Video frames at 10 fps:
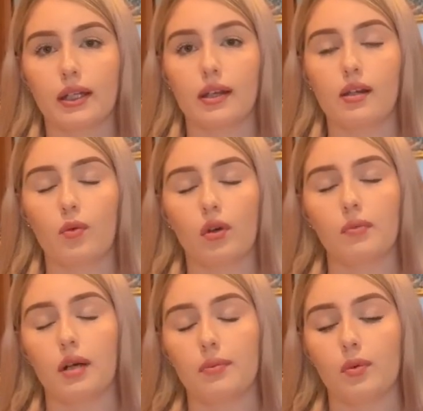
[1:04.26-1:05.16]
can warm
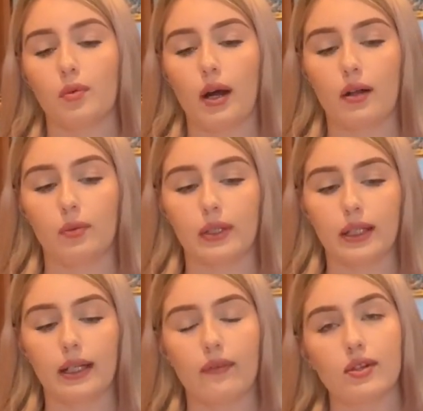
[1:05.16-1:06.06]
up while we
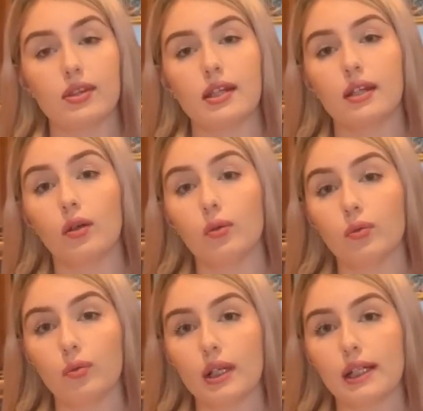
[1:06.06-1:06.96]
get everything
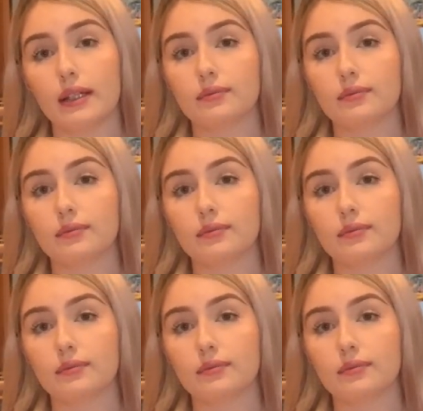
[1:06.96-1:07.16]
ready.